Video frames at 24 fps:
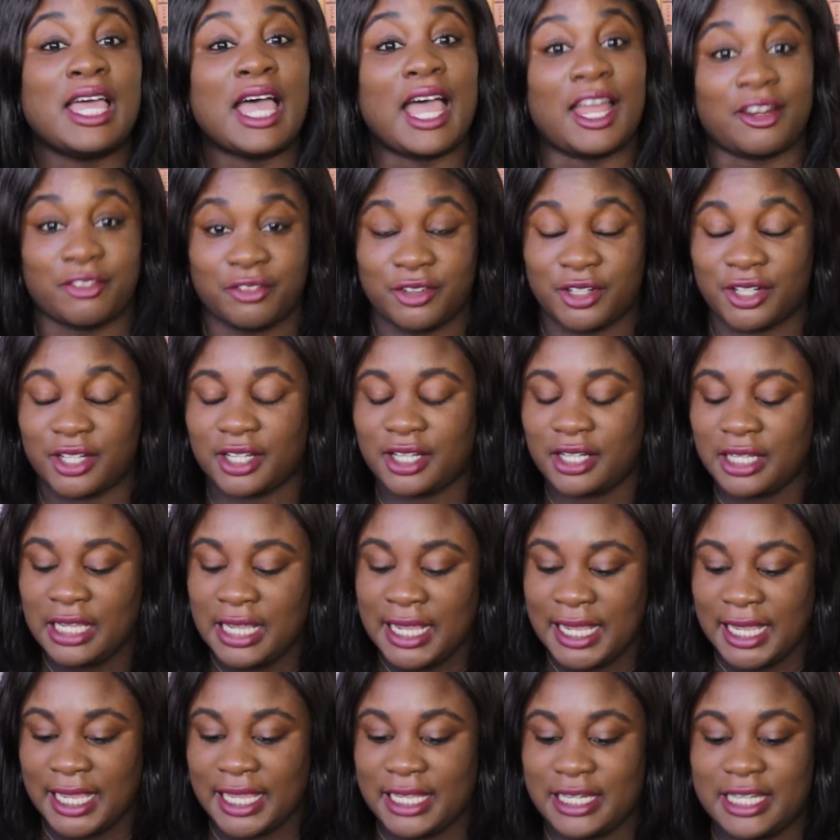Africa
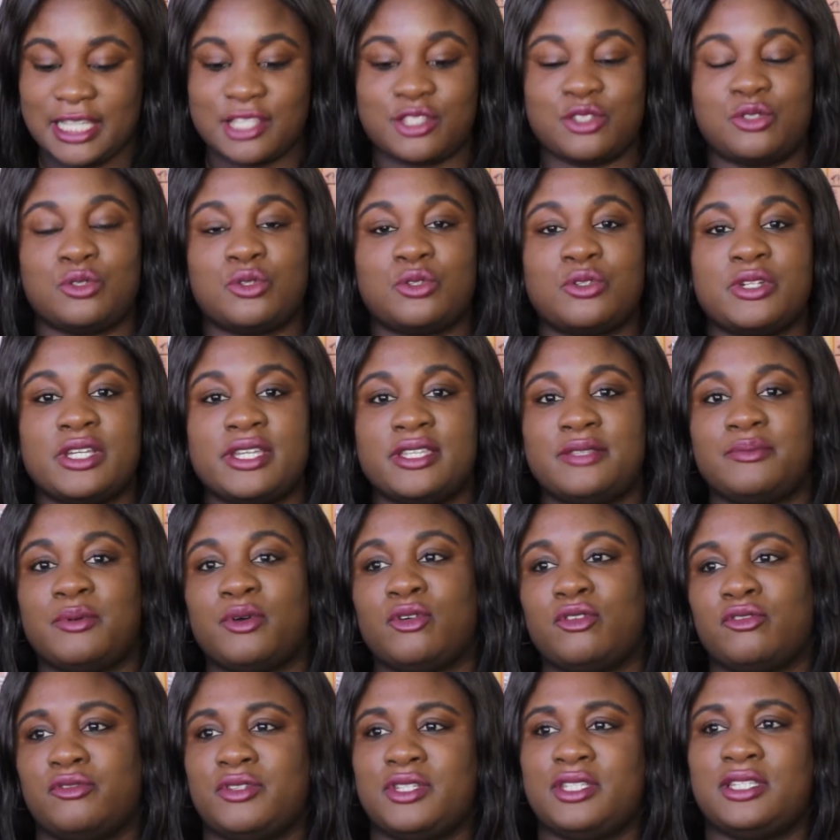in its stories,
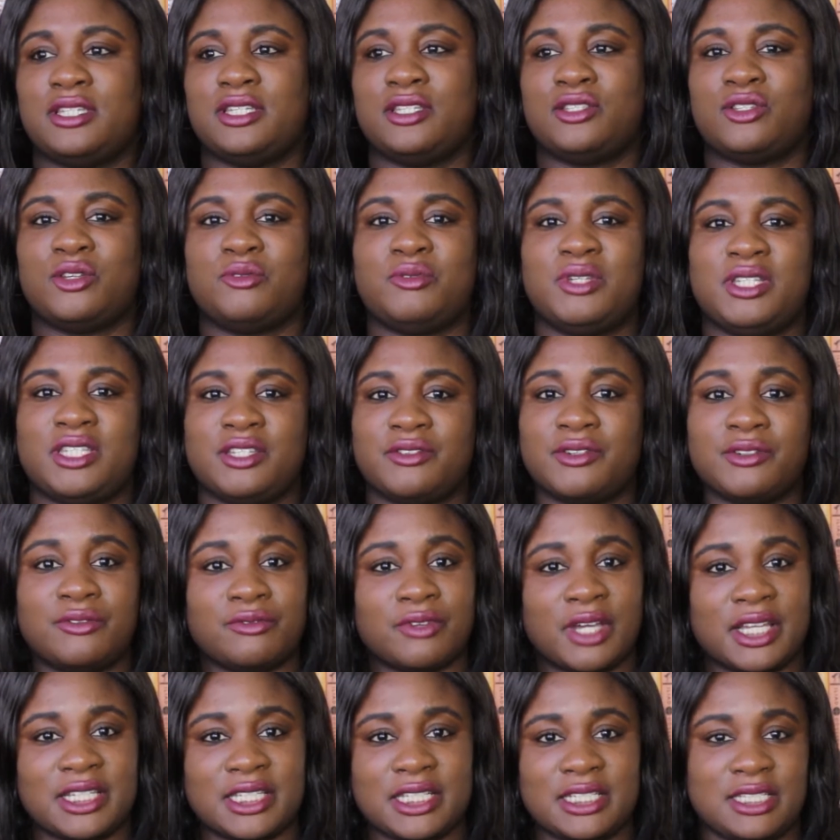but obviously so many different
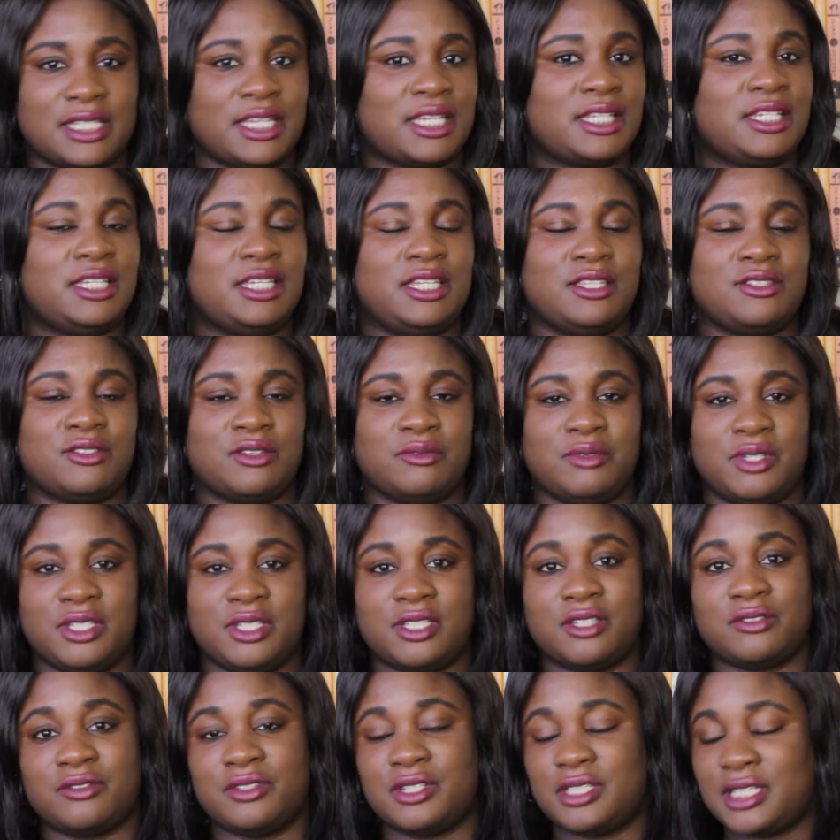writing techniques, so many
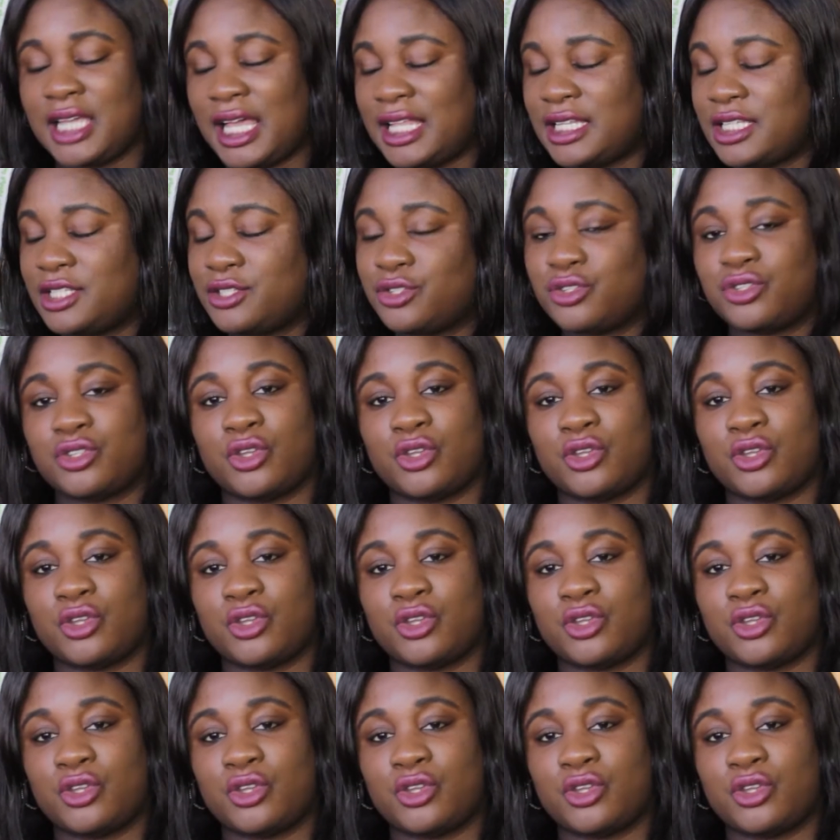different talents.